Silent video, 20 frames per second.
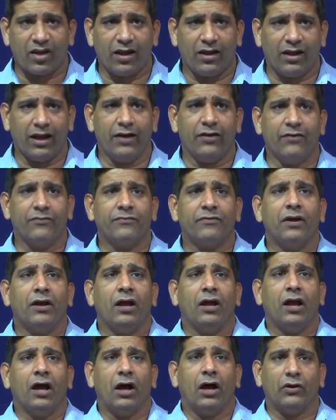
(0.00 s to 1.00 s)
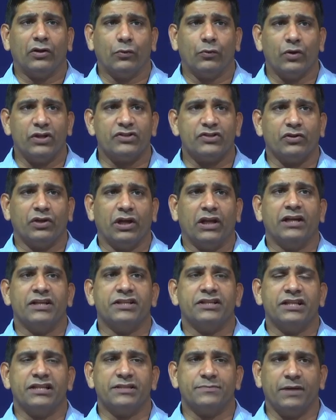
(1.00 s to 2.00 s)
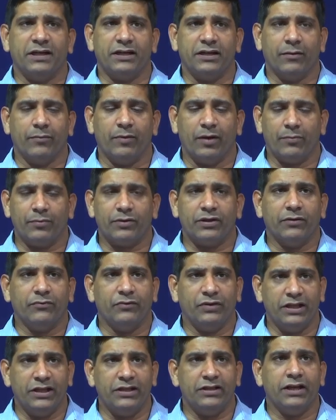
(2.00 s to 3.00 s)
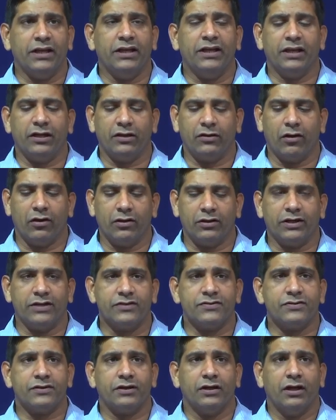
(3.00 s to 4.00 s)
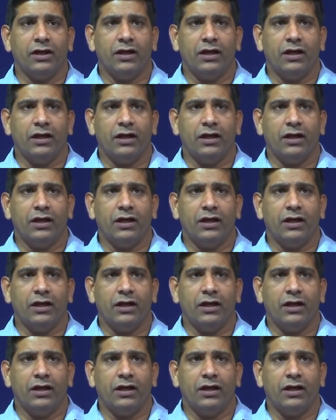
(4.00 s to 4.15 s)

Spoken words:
kind of how the waste to energy is being developed within the Indian context,